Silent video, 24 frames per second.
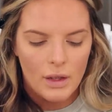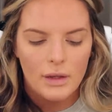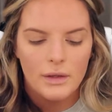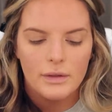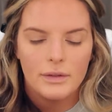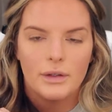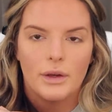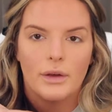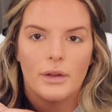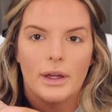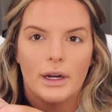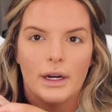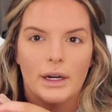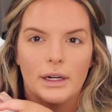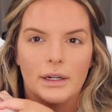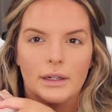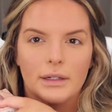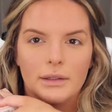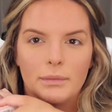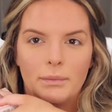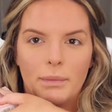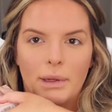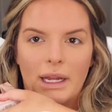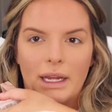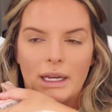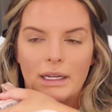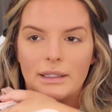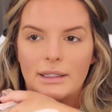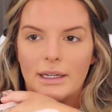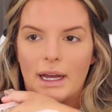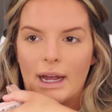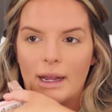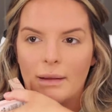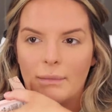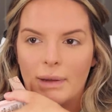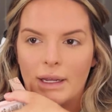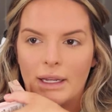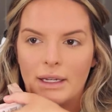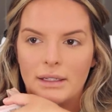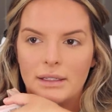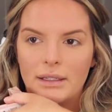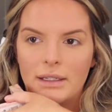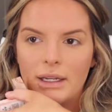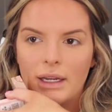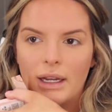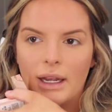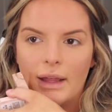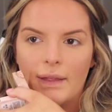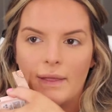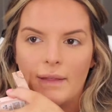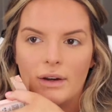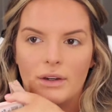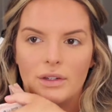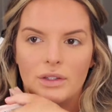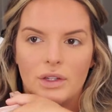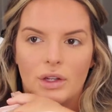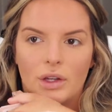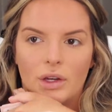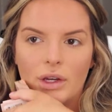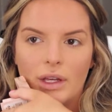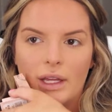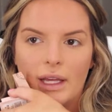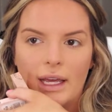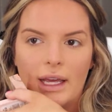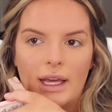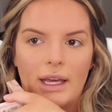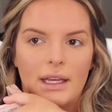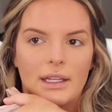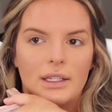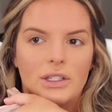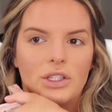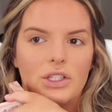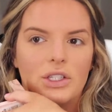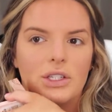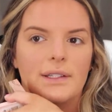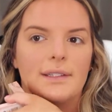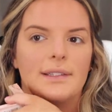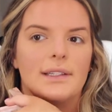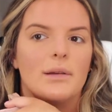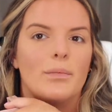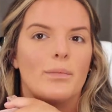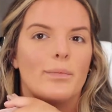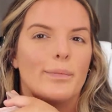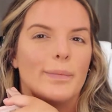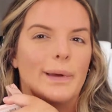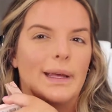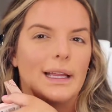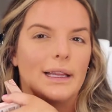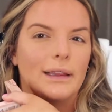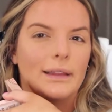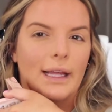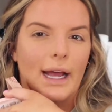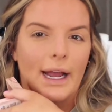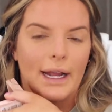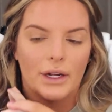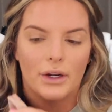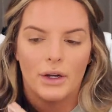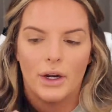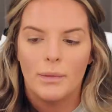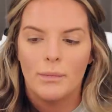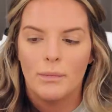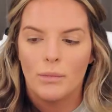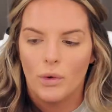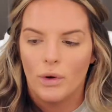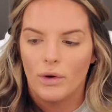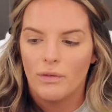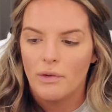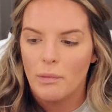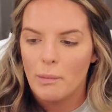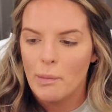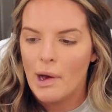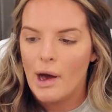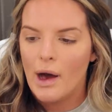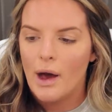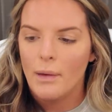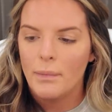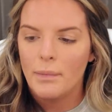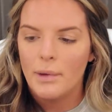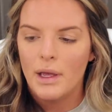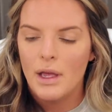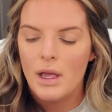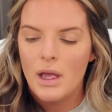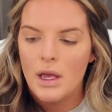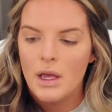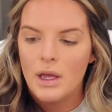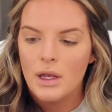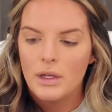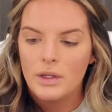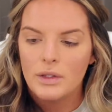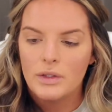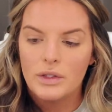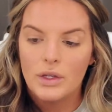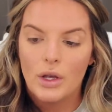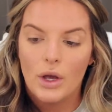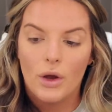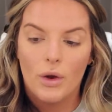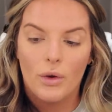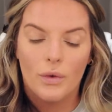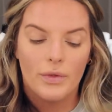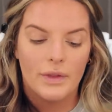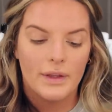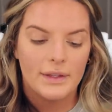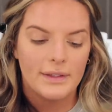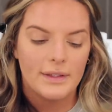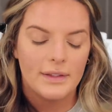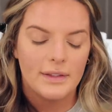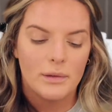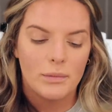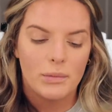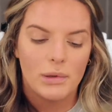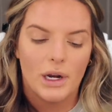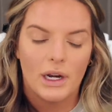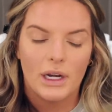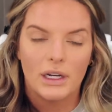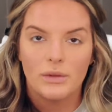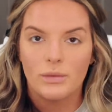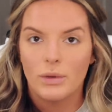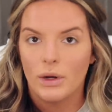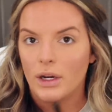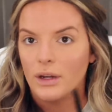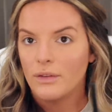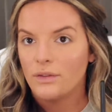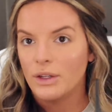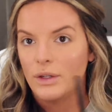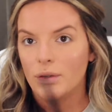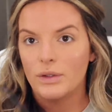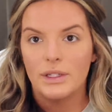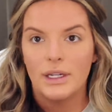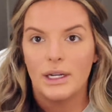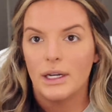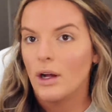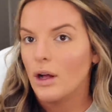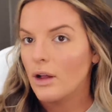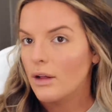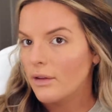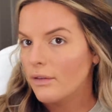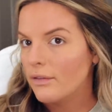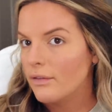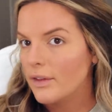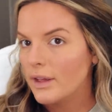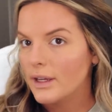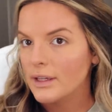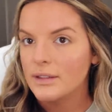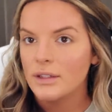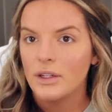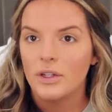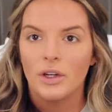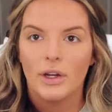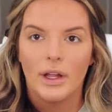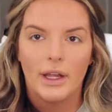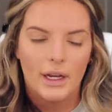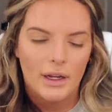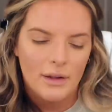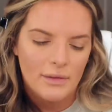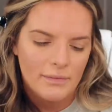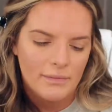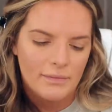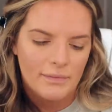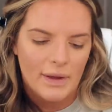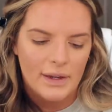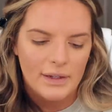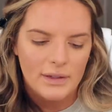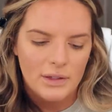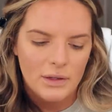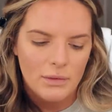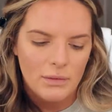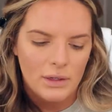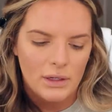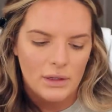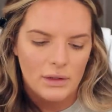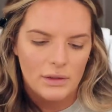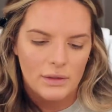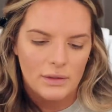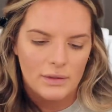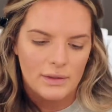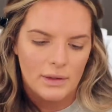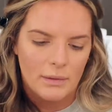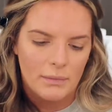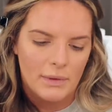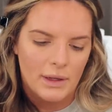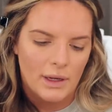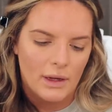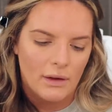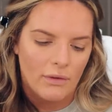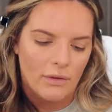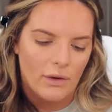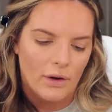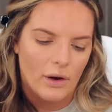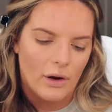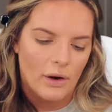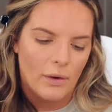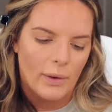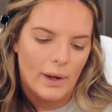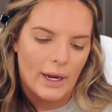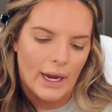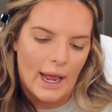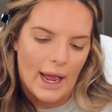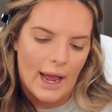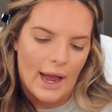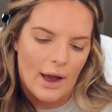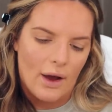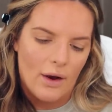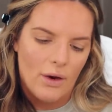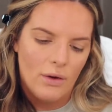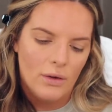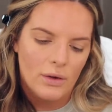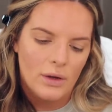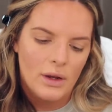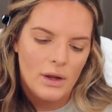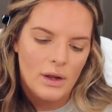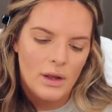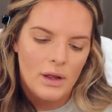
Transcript: So there's Pink Diamond and there's Cookie. It's just a bit lighter and more of a pop. So this is a product where if you did all of this and you're like, hmm, I still want a little something for going out,